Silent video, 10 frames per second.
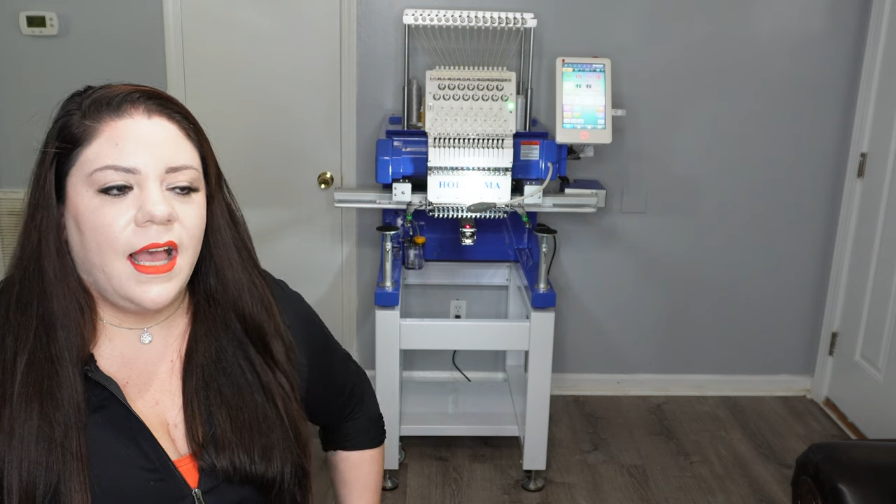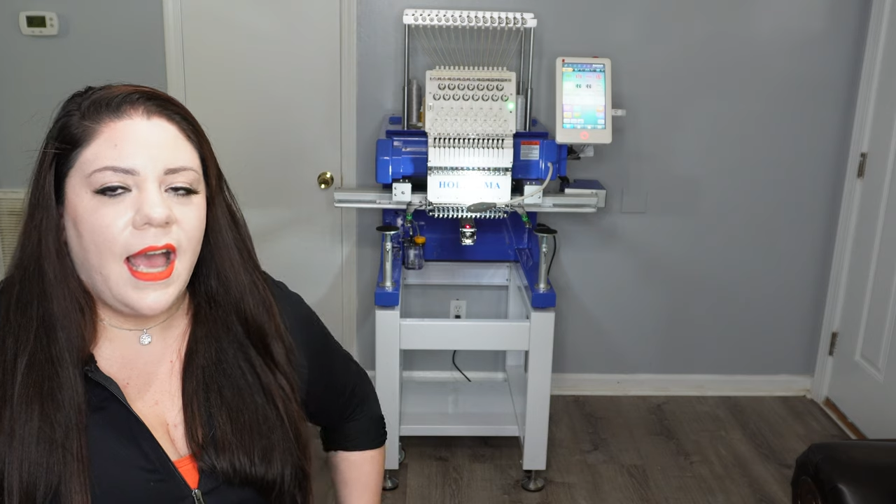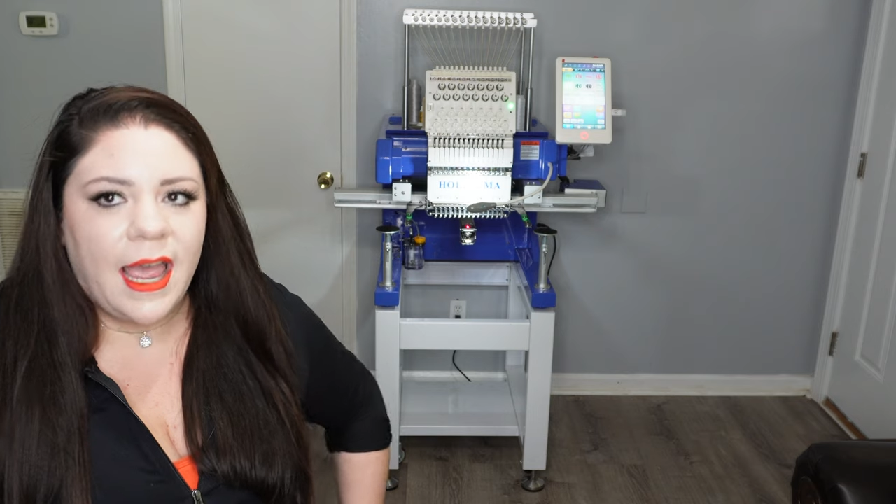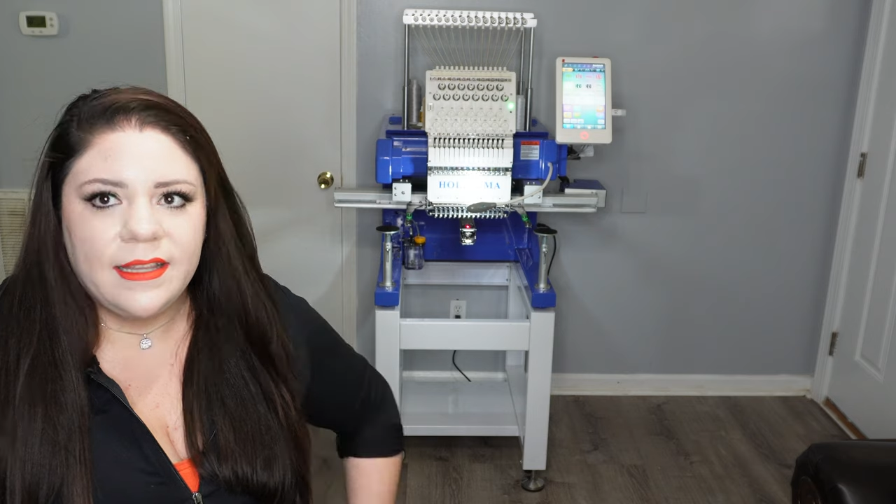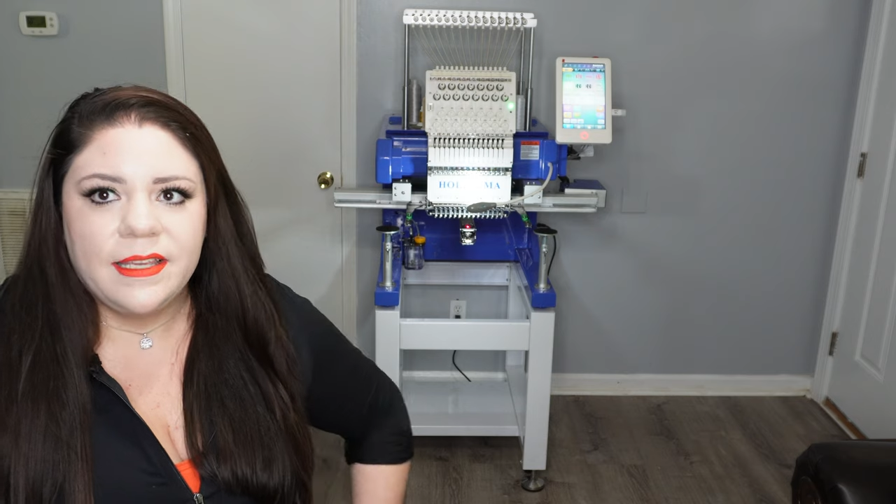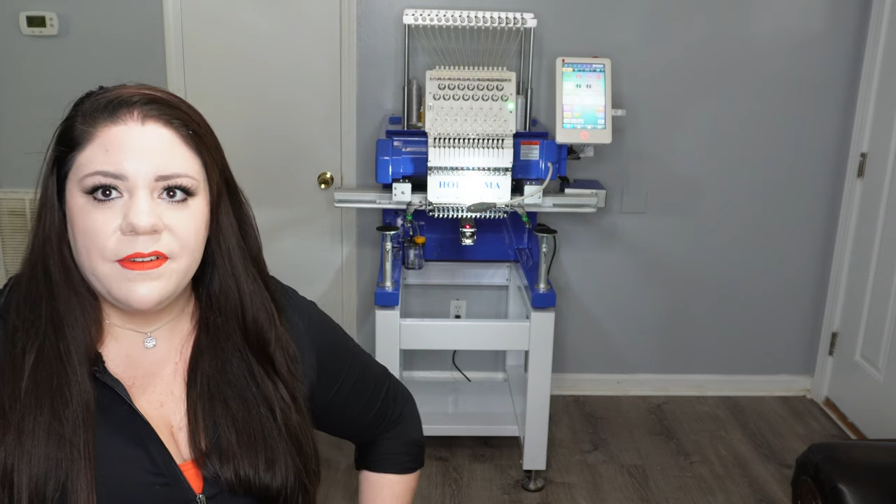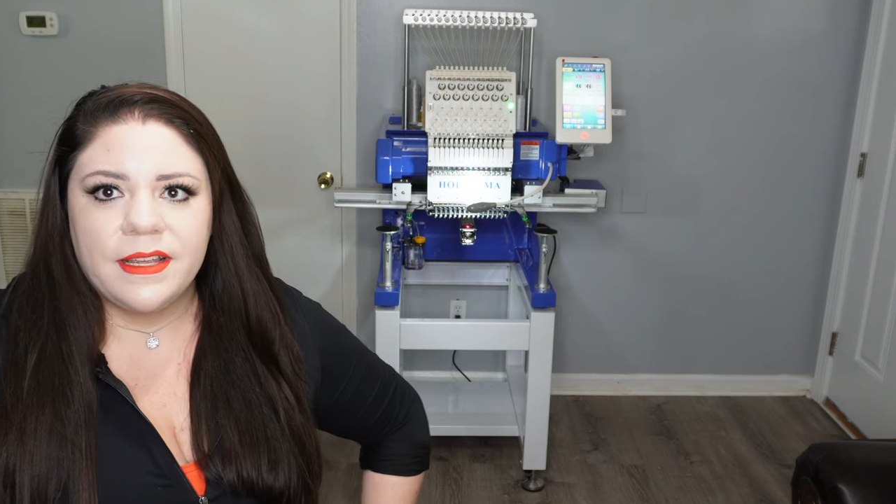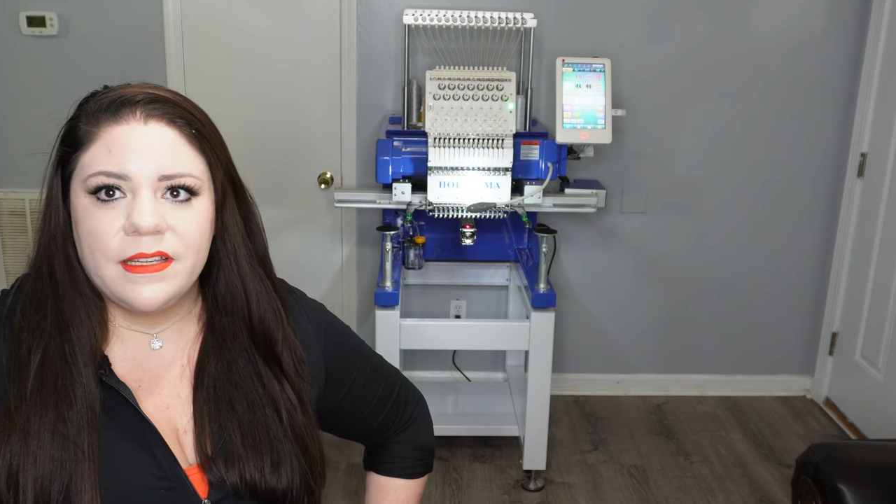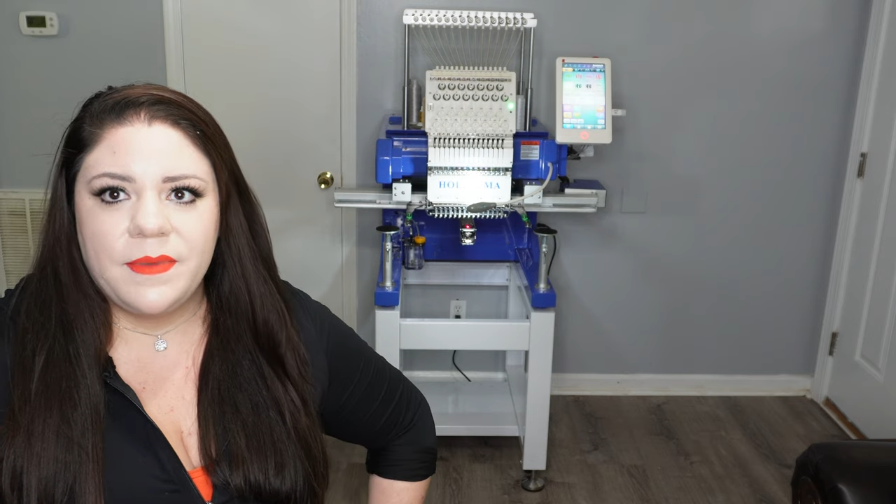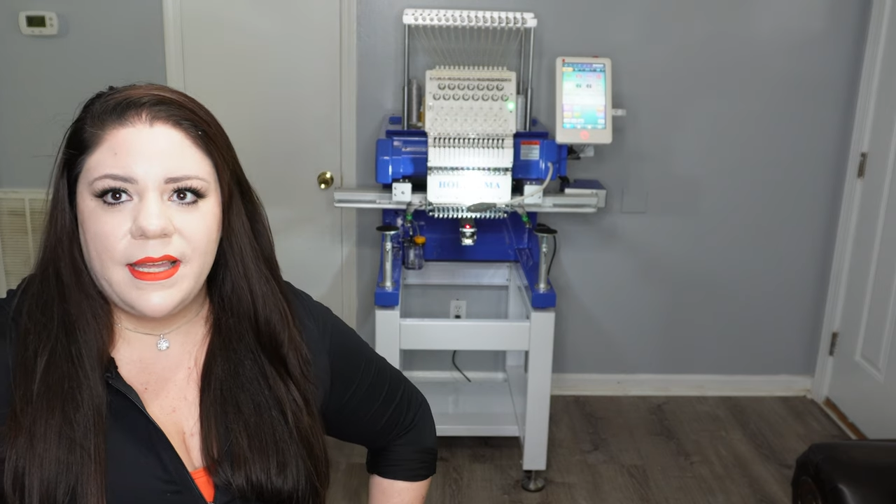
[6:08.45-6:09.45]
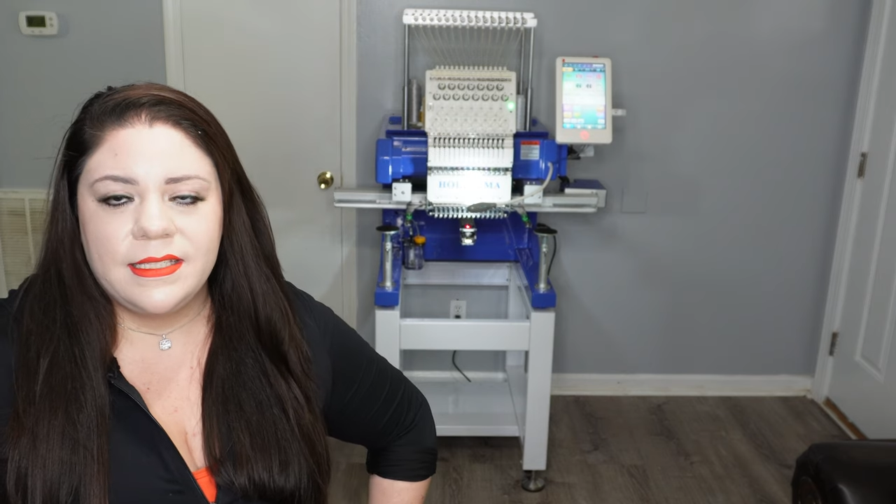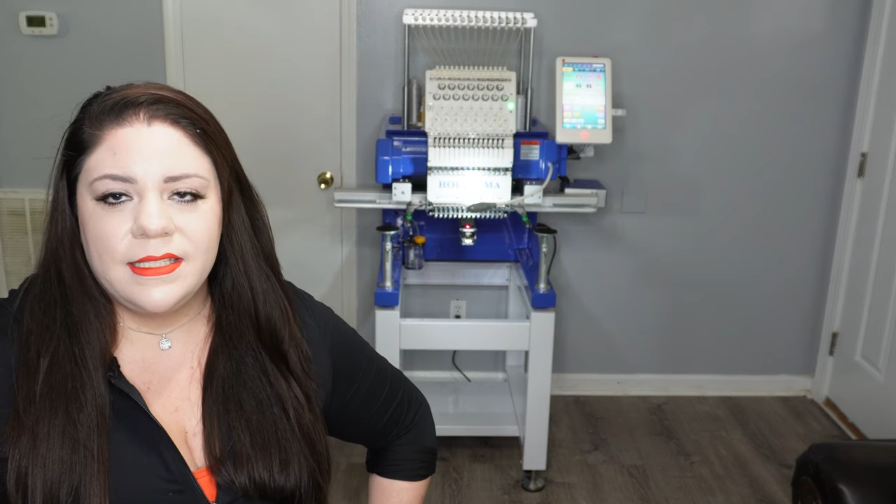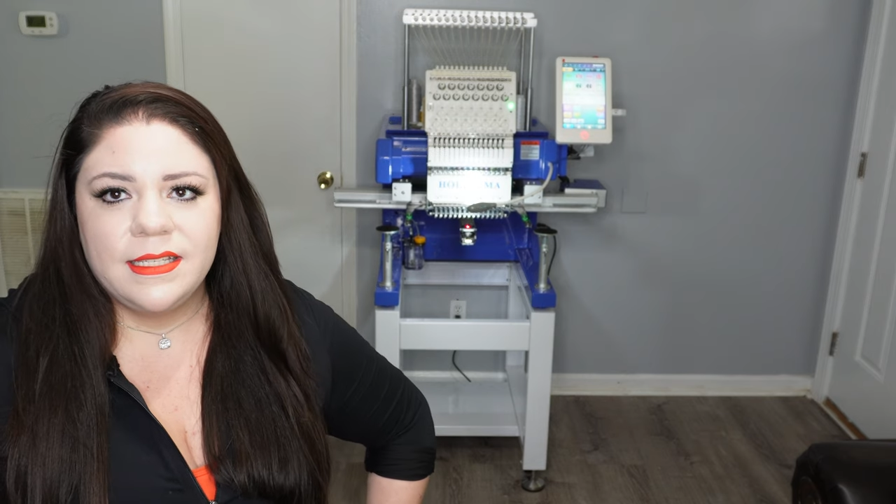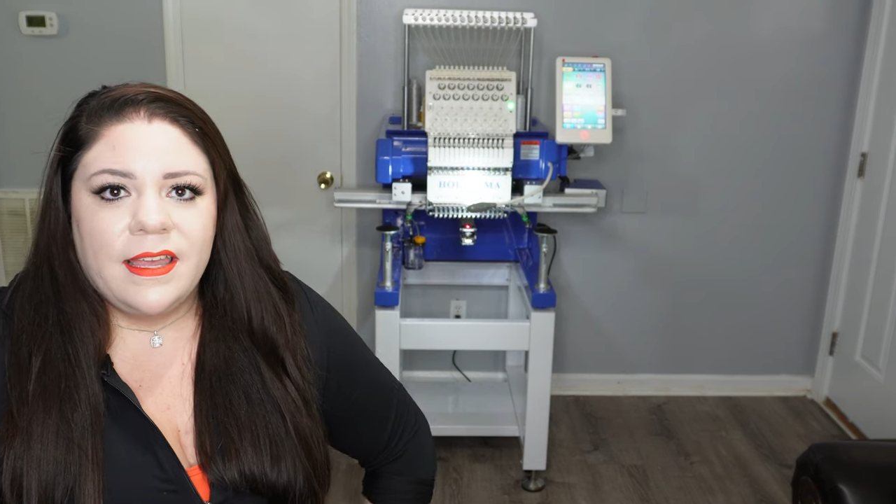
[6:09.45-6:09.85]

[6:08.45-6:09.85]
highly recommend,